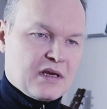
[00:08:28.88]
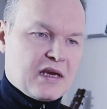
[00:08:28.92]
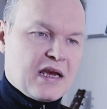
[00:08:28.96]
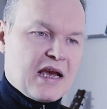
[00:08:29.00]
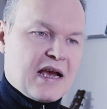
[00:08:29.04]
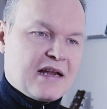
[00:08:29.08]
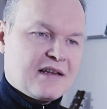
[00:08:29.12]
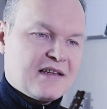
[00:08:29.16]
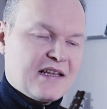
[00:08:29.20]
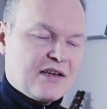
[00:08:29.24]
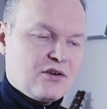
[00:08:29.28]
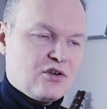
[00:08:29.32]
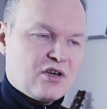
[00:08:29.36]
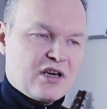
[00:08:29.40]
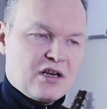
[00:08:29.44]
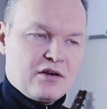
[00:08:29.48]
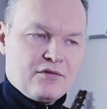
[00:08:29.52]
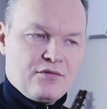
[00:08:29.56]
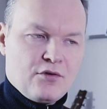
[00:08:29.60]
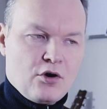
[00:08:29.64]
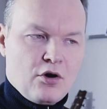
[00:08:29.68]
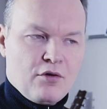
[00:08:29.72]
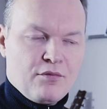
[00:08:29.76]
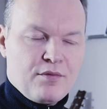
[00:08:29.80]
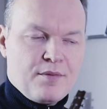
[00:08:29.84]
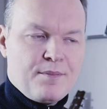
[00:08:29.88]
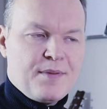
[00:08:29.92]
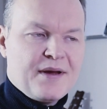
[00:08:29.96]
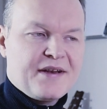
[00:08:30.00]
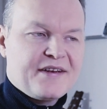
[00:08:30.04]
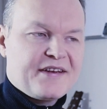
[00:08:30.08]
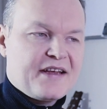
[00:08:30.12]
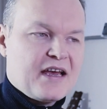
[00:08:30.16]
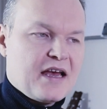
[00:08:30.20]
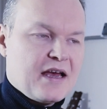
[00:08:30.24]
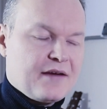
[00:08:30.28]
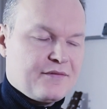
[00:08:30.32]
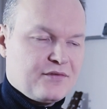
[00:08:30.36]
and then you kind of overbend
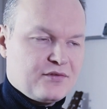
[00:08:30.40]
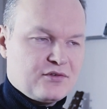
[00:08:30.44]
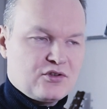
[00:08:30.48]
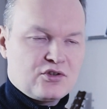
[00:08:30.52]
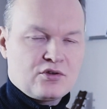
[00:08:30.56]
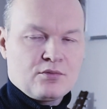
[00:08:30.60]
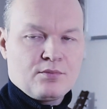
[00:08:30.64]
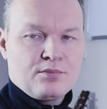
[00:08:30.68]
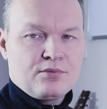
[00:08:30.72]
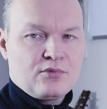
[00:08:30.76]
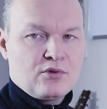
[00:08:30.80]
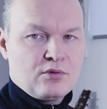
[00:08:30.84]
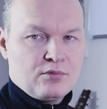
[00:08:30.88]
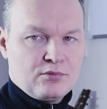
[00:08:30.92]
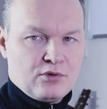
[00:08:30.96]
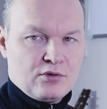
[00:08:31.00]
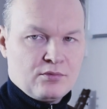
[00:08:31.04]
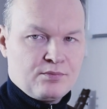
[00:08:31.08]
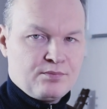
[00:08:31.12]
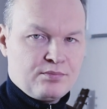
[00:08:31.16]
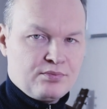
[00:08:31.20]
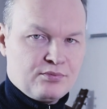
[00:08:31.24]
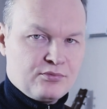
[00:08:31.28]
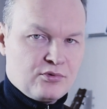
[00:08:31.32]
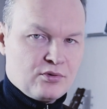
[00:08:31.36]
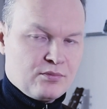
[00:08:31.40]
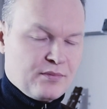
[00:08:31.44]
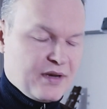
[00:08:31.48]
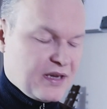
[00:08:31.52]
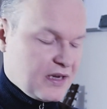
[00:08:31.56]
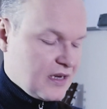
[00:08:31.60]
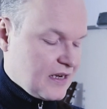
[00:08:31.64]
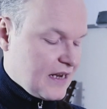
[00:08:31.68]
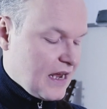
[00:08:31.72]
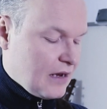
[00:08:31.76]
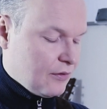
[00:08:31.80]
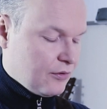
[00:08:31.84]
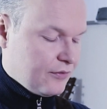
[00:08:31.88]
F to make
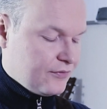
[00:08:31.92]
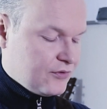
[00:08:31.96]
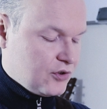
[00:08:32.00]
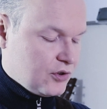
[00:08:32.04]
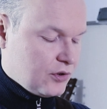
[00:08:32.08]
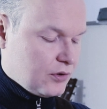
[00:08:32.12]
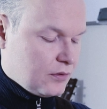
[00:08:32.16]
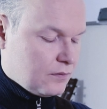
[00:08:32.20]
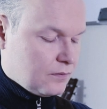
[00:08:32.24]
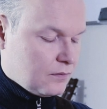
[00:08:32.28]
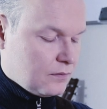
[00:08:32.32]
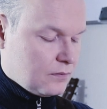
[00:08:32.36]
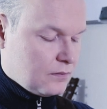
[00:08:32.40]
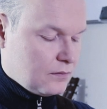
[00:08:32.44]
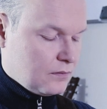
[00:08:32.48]
it out of tune,